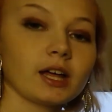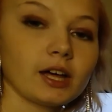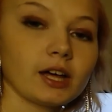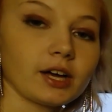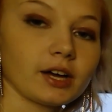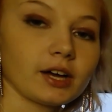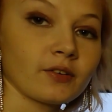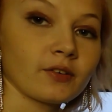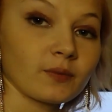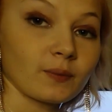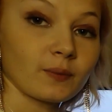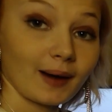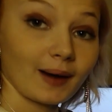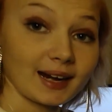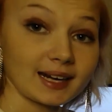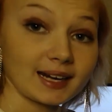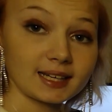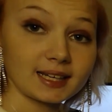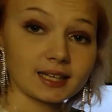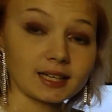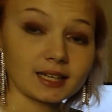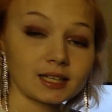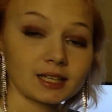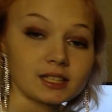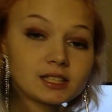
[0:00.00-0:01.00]

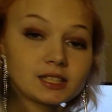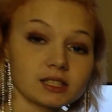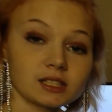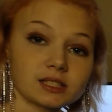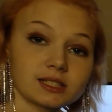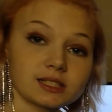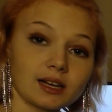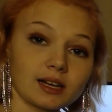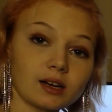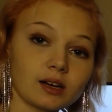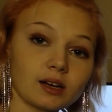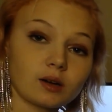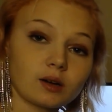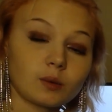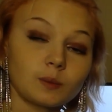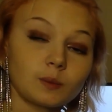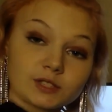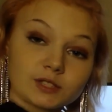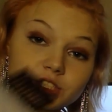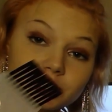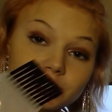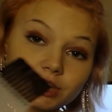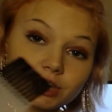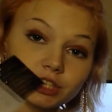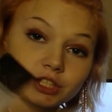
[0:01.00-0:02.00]
Alrighty, so what
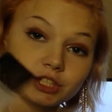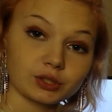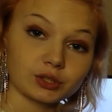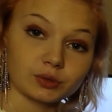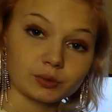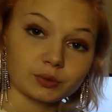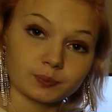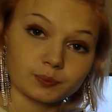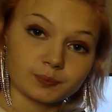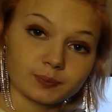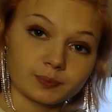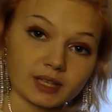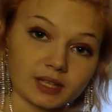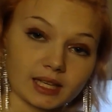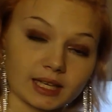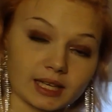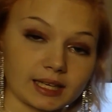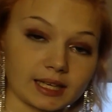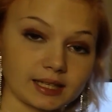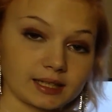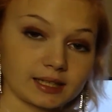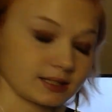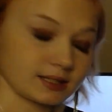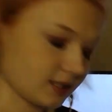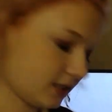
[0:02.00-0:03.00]
you're gonna do
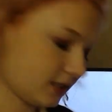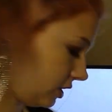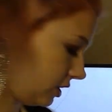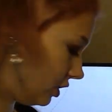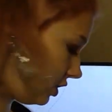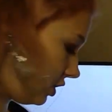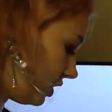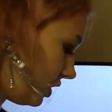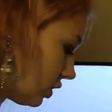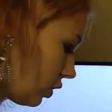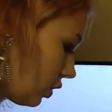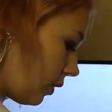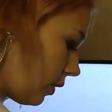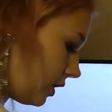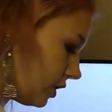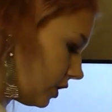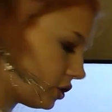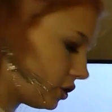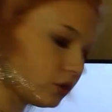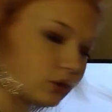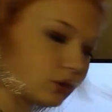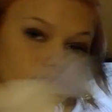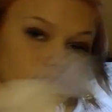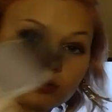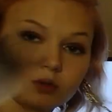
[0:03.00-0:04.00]
is you're just going
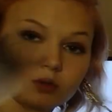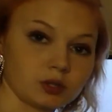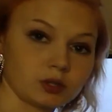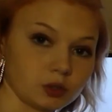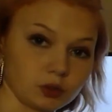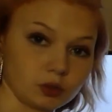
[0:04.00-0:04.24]
to